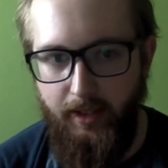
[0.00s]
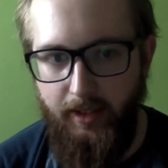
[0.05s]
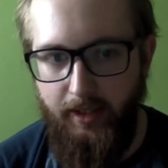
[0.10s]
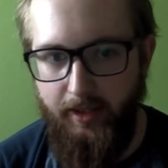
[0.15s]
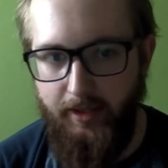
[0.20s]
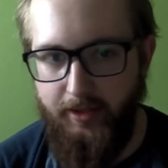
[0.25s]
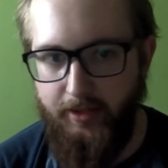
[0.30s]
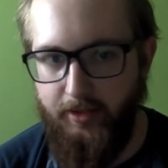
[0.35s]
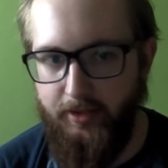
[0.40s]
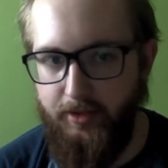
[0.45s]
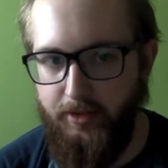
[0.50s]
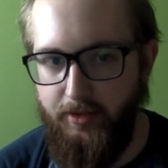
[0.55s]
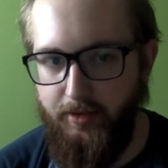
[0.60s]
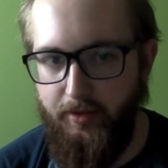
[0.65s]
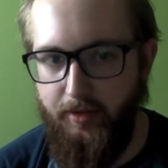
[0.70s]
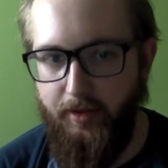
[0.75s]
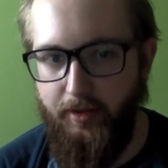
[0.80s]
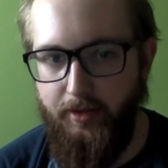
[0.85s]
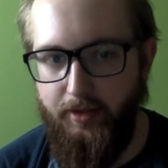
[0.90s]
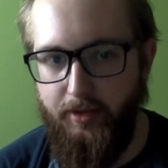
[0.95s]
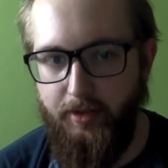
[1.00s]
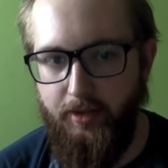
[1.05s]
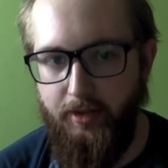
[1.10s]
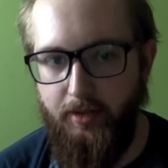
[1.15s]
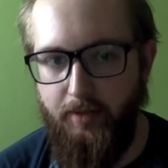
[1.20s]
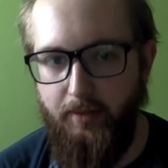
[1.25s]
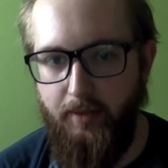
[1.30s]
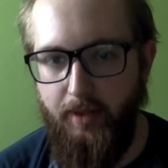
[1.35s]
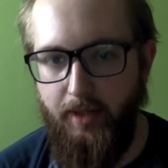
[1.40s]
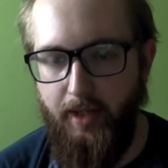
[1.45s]
and as long as you've got those good
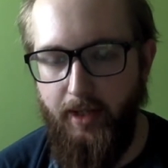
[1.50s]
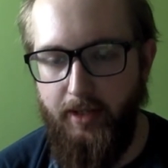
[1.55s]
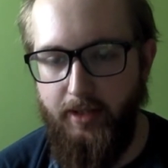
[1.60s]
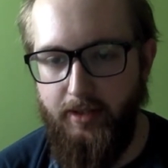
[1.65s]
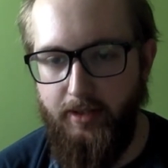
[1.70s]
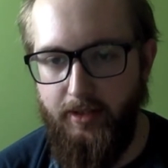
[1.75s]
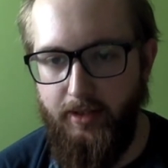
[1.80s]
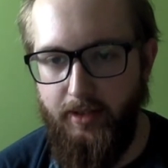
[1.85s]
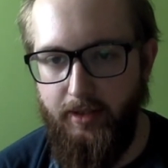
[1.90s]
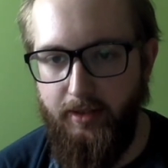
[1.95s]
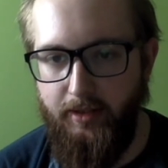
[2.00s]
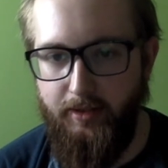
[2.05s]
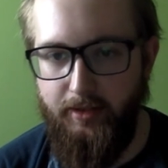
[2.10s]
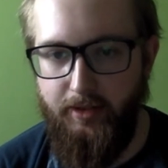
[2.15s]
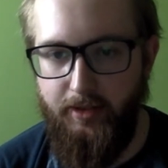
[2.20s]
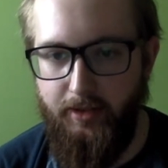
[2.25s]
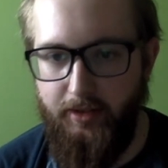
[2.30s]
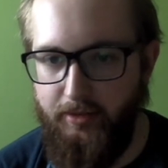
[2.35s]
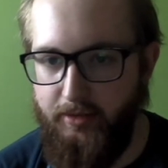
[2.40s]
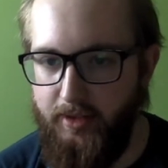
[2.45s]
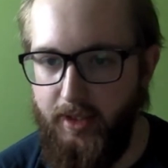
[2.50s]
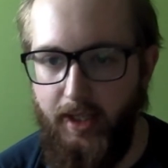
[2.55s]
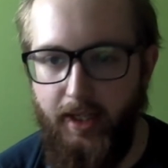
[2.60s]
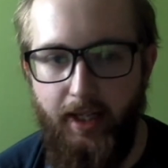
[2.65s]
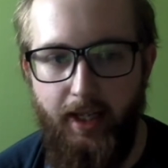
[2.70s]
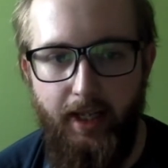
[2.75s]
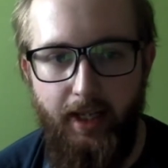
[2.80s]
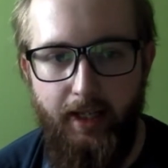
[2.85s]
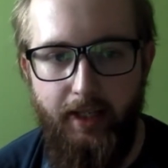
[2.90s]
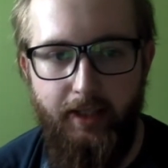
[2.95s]
communication skills and you're
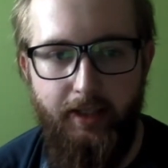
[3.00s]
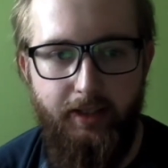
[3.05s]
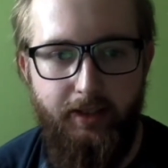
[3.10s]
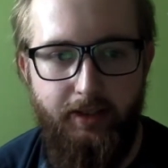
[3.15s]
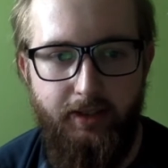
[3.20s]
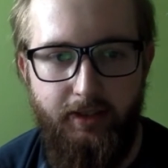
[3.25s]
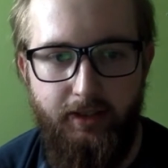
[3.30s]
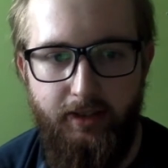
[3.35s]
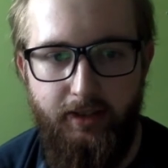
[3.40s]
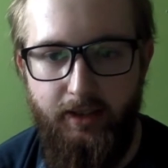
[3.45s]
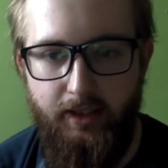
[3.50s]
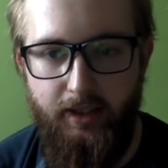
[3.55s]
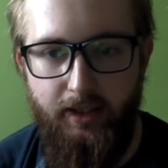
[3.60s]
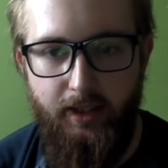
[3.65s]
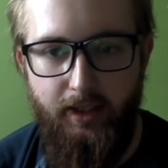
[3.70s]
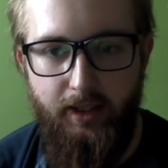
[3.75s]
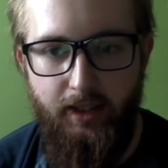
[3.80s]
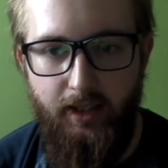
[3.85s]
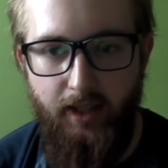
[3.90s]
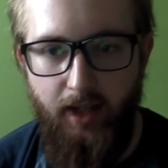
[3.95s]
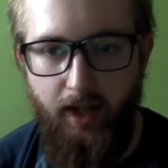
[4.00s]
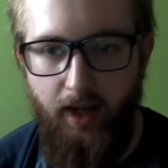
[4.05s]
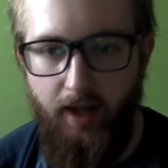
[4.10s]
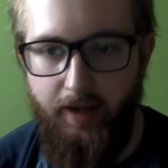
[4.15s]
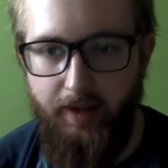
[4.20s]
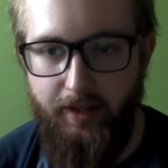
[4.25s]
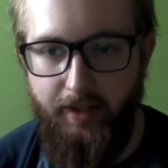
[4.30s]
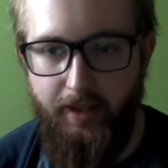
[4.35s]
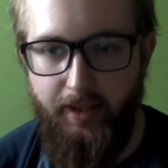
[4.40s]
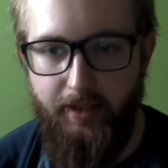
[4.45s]
dedicated, I
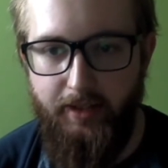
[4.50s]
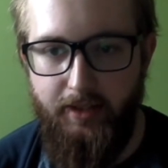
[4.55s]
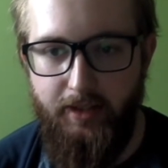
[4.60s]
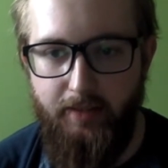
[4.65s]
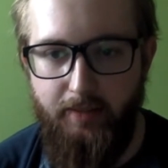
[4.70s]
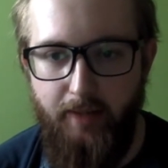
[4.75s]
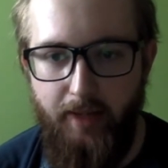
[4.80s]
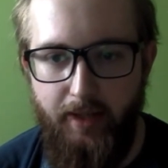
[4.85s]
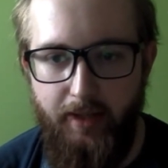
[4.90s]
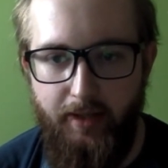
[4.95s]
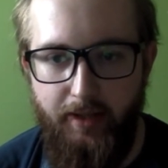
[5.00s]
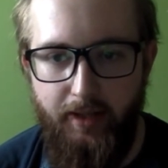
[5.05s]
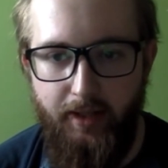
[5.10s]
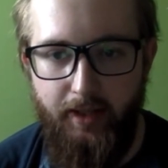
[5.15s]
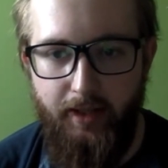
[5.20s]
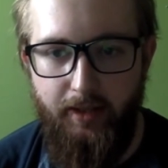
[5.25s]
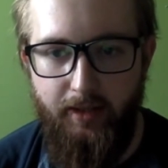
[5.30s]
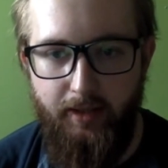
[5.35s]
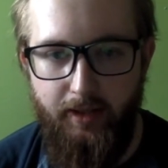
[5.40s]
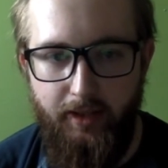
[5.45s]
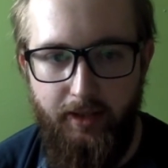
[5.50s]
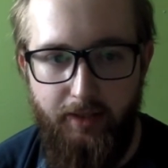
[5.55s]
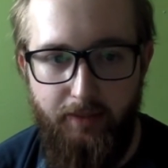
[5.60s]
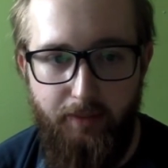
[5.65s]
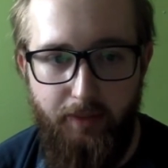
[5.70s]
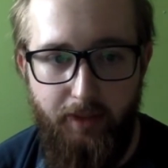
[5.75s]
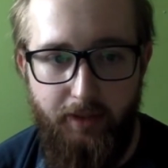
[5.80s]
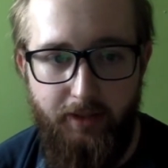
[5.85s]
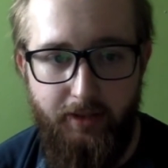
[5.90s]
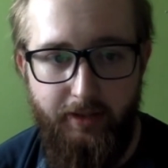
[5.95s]
think that's the main thing. At least
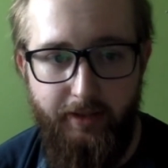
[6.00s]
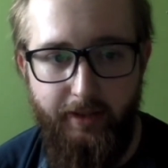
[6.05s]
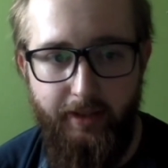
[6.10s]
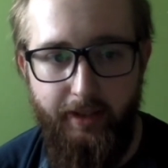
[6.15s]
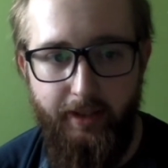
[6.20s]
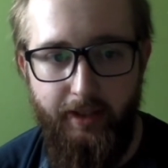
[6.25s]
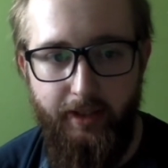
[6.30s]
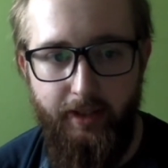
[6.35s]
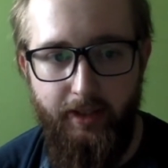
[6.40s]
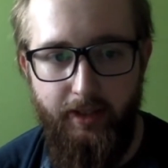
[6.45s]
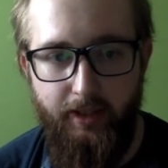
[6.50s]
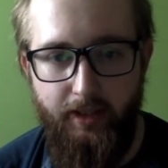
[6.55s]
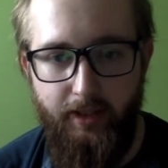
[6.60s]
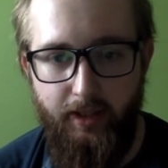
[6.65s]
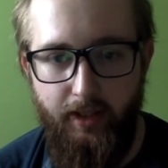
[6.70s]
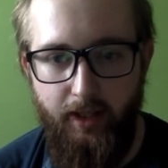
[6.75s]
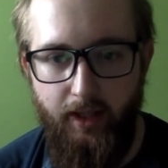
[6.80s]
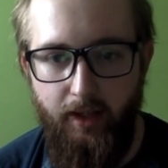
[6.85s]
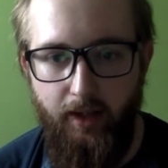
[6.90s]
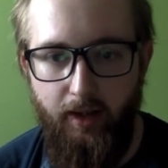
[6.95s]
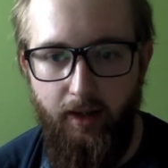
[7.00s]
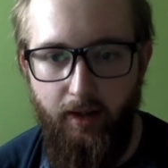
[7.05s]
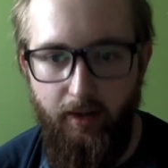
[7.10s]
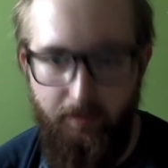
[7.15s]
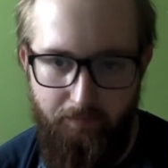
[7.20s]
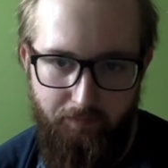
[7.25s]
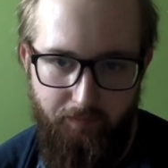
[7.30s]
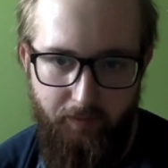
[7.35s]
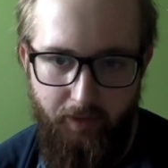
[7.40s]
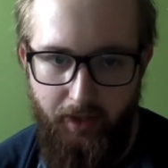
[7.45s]
personally,
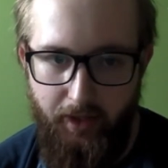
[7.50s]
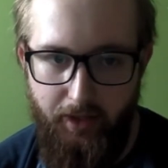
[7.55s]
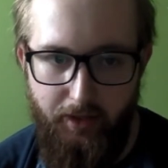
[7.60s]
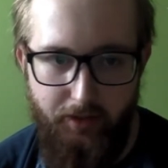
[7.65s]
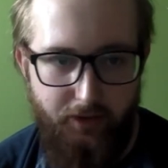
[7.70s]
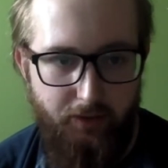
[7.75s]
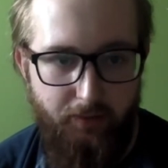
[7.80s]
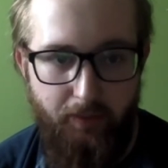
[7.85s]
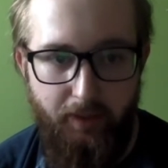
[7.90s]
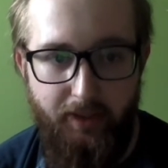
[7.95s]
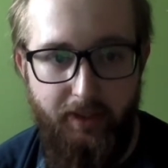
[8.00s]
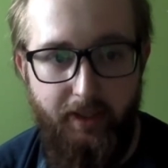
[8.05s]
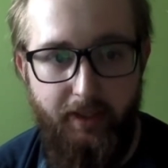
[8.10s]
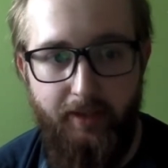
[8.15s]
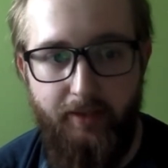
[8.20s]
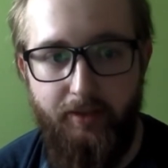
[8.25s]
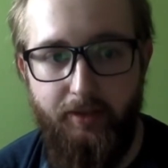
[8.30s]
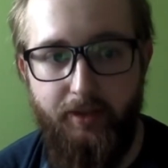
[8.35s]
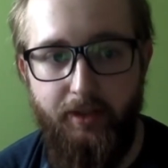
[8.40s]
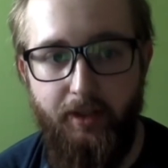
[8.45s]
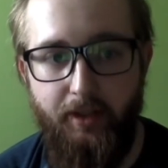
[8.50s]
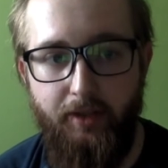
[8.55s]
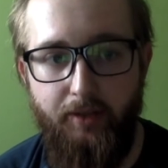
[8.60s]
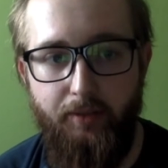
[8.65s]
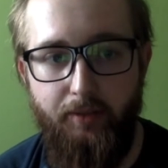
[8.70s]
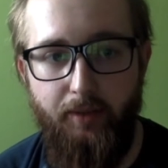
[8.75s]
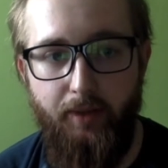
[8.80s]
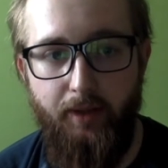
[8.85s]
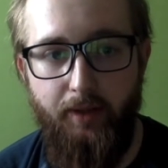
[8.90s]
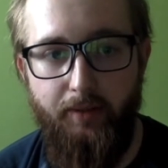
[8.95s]
uh, I know some of my technical skills
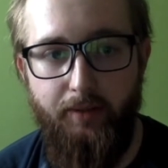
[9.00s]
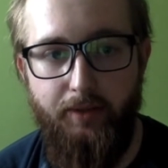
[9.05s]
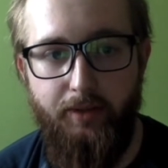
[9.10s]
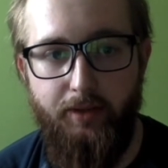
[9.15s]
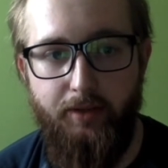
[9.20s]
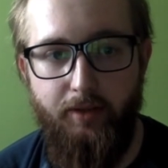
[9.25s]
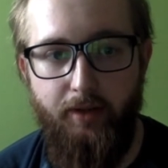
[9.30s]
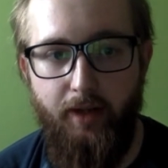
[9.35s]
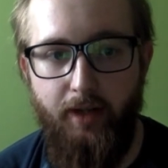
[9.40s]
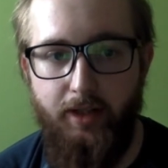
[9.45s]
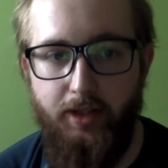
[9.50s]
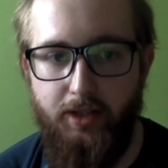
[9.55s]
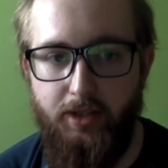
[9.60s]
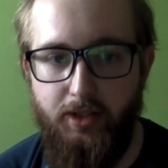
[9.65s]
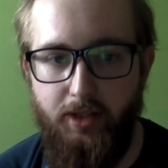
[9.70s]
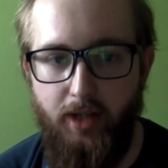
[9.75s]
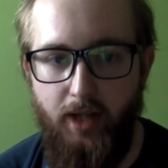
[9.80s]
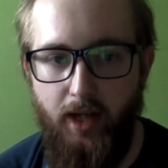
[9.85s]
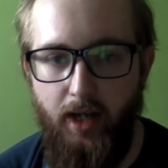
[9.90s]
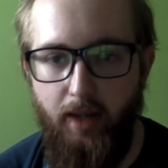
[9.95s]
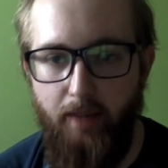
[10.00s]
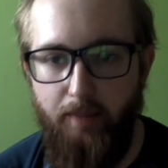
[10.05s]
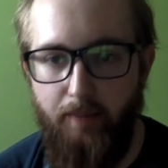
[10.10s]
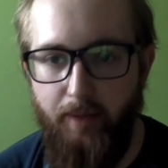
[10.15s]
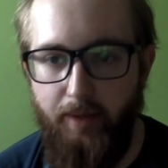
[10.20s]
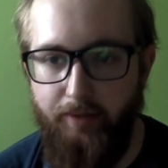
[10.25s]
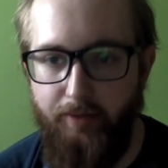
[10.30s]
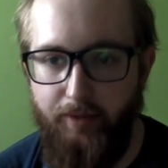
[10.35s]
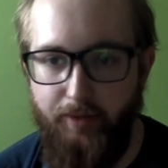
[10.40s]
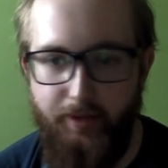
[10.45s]
weren't up to scratch, uh, but
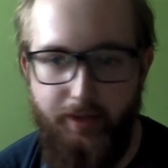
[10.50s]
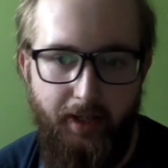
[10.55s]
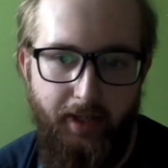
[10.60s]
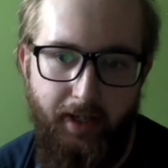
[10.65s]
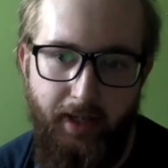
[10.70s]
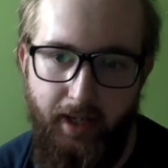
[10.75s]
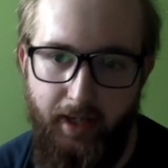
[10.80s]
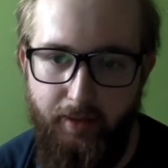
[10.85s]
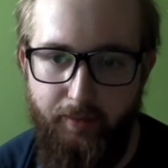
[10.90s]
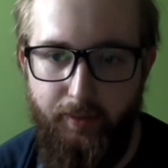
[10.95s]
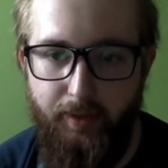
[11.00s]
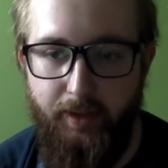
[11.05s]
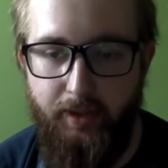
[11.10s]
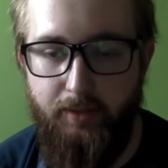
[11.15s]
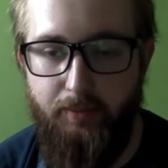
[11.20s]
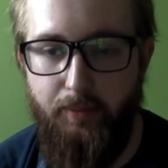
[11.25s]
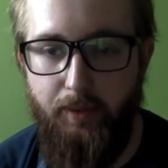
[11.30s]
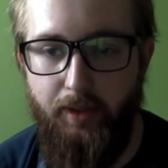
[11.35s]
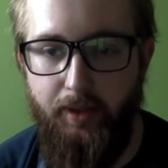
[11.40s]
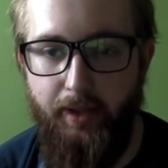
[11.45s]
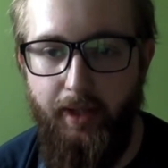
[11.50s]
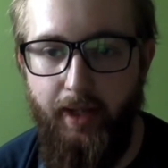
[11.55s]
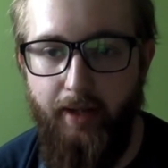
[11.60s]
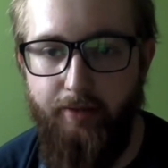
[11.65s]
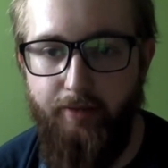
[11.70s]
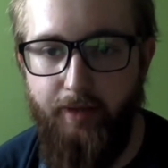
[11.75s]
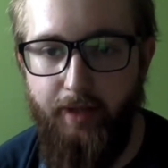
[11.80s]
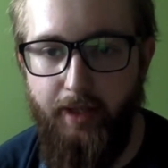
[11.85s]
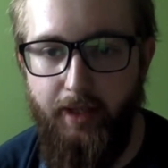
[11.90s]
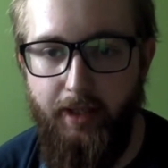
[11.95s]
if you're dedicated and willing to put the
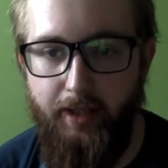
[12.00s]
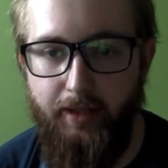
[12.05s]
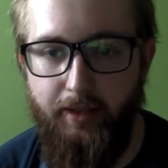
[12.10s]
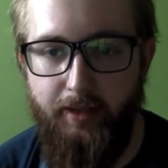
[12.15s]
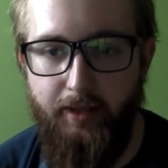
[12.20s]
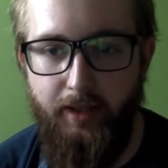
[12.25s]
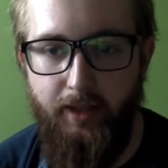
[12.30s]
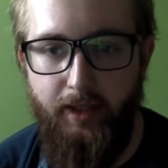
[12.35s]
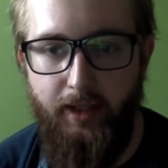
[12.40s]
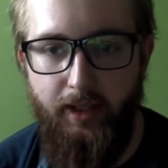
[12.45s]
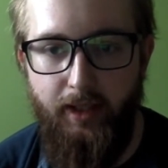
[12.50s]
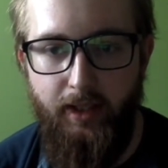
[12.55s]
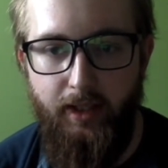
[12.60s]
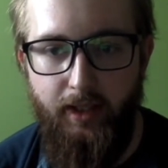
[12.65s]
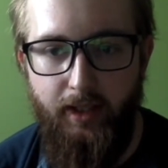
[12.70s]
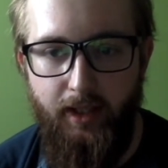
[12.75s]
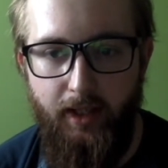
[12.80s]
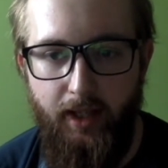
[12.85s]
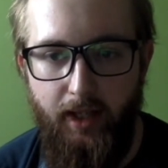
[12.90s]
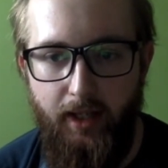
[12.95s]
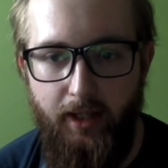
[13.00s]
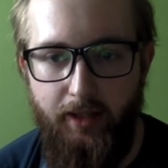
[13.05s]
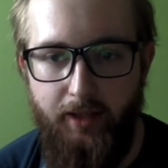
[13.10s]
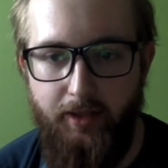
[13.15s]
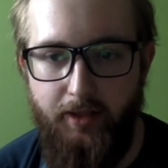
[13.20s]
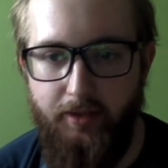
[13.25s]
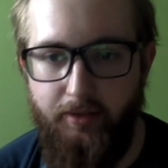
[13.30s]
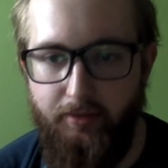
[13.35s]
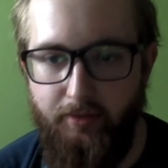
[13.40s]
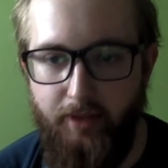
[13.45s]
effort in and you
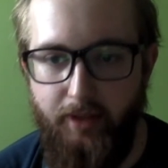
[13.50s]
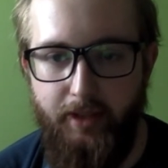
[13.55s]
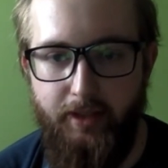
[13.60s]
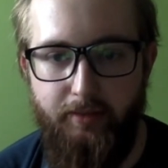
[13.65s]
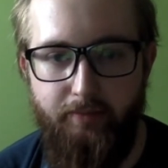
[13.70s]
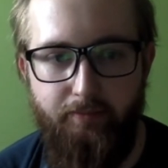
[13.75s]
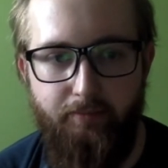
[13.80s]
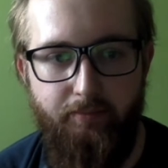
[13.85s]
can really